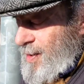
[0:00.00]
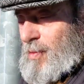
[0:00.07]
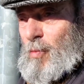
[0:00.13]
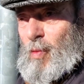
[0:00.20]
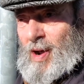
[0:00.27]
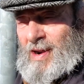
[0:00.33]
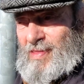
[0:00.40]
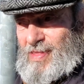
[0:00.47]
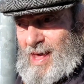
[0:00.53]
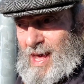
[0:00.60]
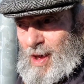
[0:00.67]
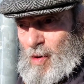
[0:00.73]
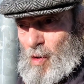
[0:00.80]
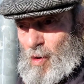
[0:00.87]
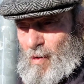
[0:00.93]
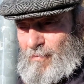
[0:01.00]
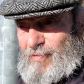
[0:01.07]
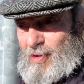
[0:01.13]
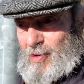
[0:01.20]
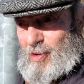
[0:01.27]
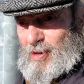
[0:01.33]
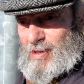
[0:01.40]
one of the
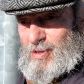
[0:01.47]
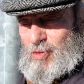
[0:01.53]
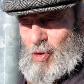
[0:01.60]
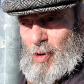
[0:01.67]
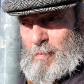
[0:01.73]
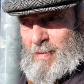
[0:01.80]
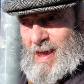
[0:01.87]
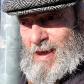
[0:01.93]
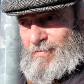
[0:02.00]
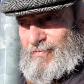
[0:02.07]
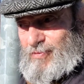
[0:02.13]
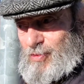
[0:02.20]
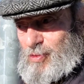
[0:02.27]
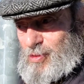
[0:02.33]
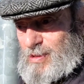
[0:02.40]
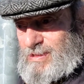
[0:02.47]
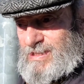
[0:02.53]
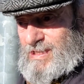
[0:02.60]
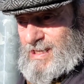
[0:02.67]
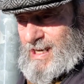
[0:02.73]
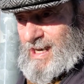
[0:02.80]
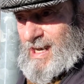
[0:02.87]
overlooked gourmet
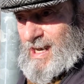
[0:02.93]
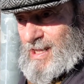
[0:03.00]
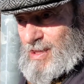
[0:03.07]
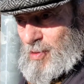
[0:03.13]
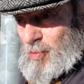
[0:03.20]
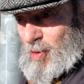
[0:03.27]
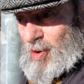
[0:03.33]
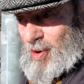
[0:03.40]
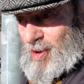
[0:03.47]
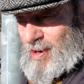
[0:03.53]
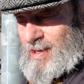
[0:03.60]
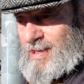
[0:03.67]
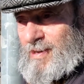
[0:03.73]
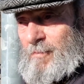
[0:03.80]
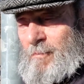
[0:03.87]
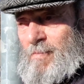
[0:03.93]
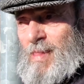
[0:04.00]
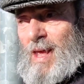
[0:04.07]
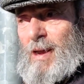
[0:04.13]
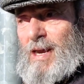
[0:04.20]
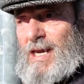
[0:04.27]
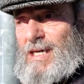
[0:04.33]
foods in the world
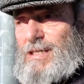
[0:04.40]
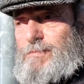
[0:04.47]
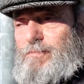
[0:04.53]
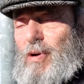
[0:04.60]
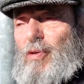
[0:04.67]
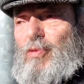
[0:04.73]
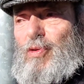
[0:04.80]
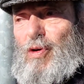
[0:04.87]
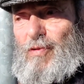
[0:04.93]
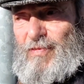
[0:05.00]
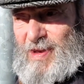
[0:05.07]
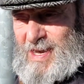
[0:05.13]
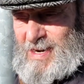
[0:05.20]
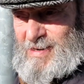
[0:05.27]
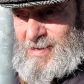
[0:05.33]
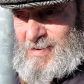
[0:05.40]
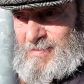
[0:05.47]
is Peruvian.